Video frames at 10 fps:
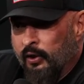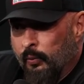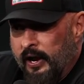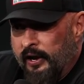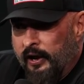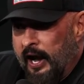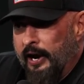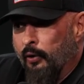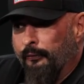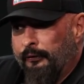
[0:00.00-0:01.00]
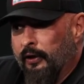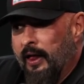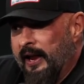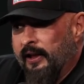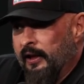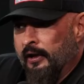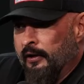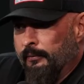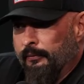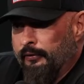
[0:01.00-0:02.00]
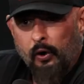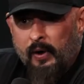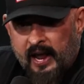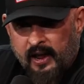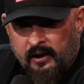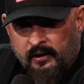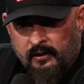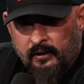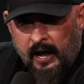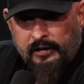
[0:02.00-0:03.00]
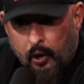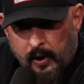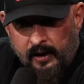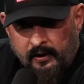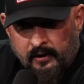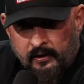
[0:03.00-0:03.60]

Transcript: when I don't feel like doing it? I do it.